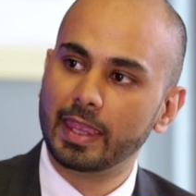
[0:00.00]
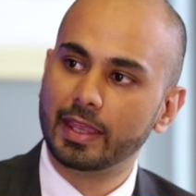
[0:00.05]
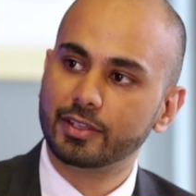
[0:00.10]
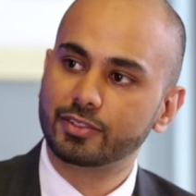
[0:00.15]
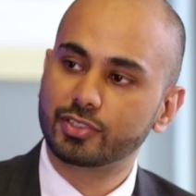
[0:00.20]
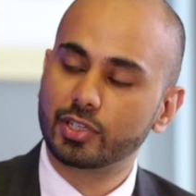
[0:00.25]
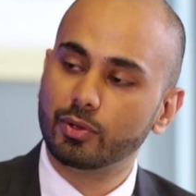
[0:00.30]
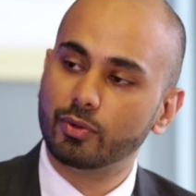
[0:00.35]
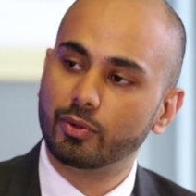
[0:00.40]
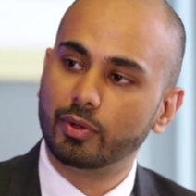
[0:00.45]

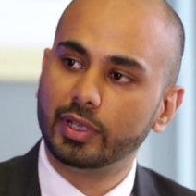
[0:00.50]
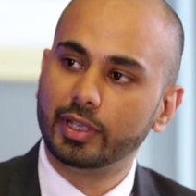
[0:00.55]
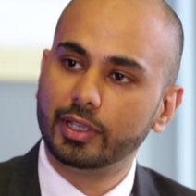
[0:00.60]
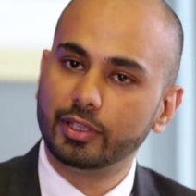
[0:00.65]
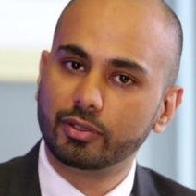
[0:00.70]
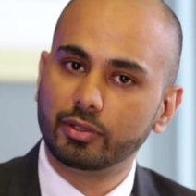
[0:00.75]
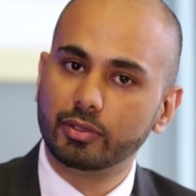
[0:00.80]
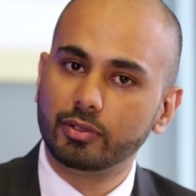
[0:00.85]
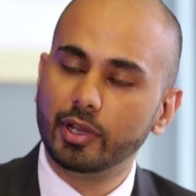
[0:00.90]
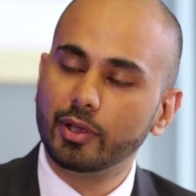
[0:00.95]
So,
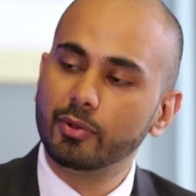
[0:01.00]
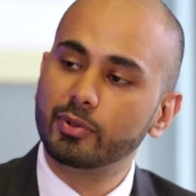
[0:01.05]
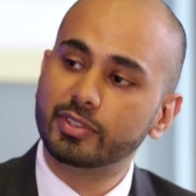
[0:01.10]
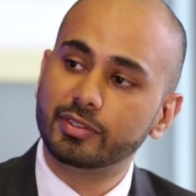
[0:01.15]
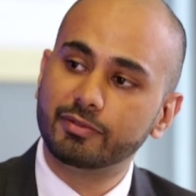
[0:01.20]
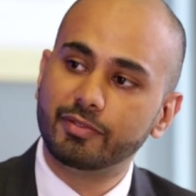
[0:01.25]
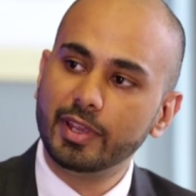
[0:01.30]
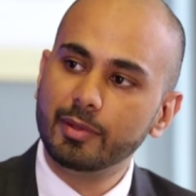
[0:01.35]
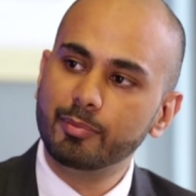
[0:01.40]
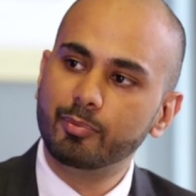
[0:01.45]

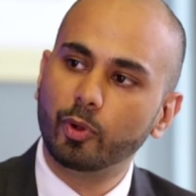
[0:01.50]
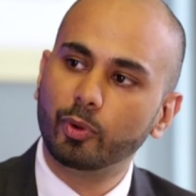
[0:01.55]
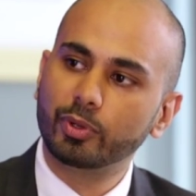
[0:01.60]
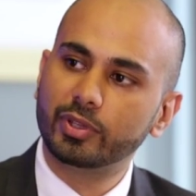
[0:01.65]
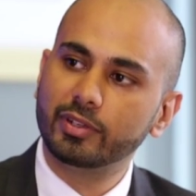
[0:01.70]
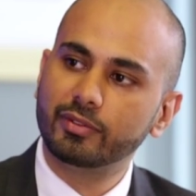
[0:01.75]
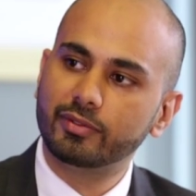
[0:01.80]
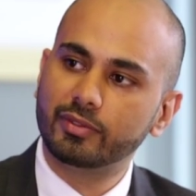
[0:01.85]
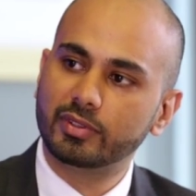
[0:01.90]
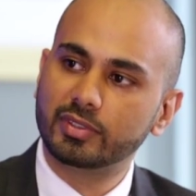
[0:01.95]
it's very
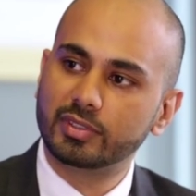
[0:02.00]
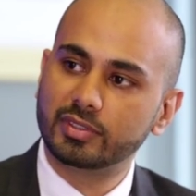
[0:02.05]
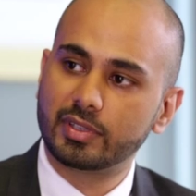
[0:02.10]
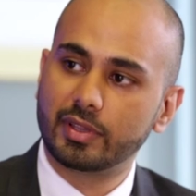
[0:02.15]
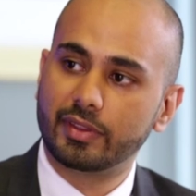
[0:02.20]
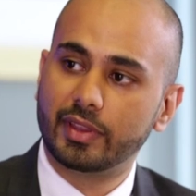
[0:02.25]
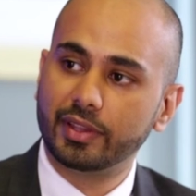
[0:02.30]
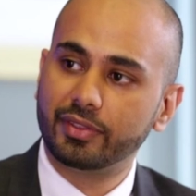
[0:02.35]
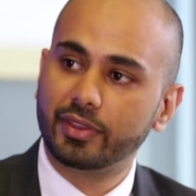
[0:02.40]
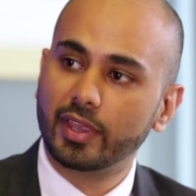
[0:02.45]
important
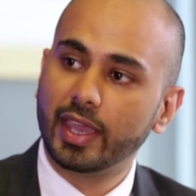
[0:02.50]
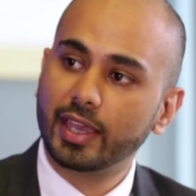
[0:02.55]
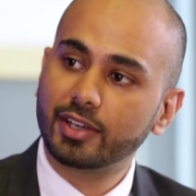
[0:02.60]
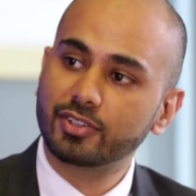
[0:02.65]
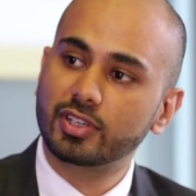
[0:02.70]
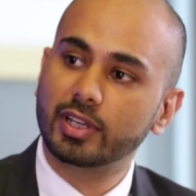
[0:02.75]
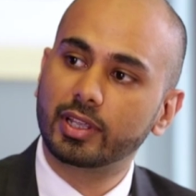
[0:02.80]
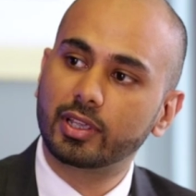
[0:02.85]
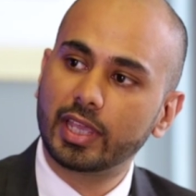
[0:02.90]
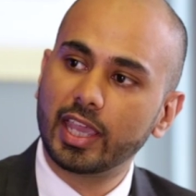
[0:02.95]
that they
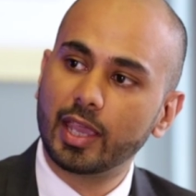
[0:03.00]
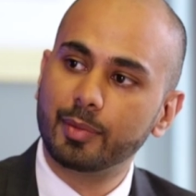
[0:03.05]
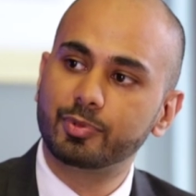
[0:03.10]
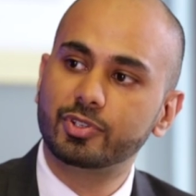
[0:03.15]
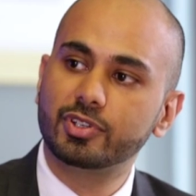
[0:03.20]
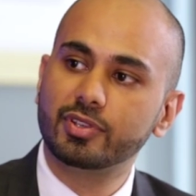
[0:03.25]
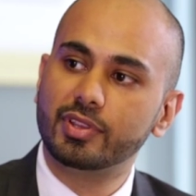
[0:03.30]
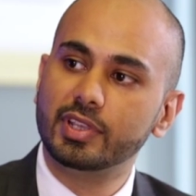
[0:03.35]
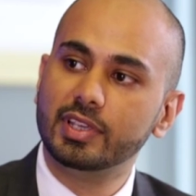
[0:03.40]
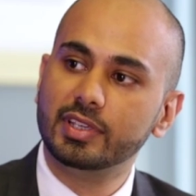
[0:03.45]
actually
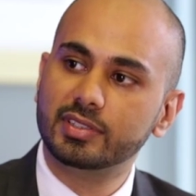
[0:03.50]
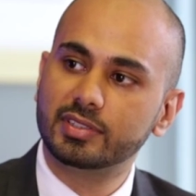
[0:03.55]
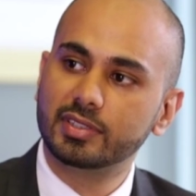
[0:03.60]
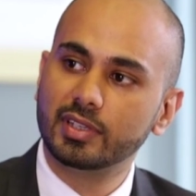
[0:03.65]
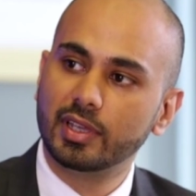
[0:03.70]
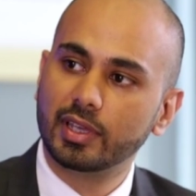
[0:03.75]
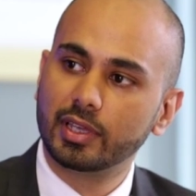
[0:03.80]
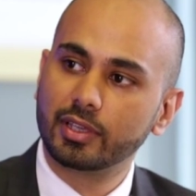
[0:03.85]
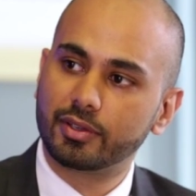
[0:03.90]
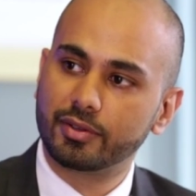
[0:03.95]
capture these
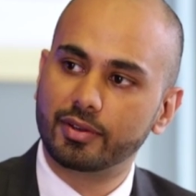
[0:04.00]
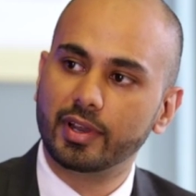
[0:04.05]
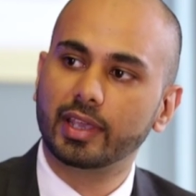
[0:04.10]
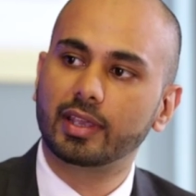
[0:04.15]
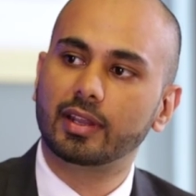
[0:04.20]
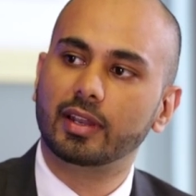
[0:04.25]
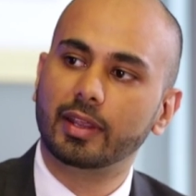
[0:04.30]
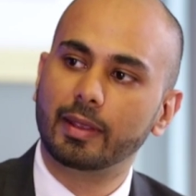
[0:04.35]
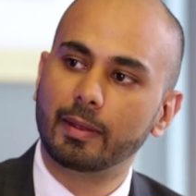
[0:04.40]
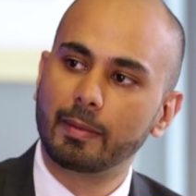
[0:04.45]

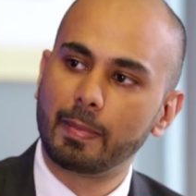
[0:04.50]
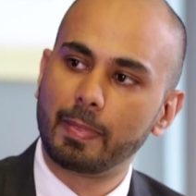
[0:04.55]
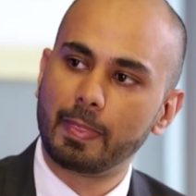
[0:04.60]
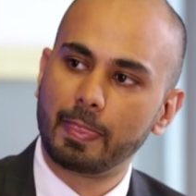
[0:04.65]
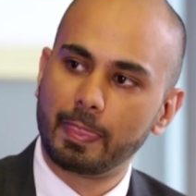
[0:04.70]
correctly.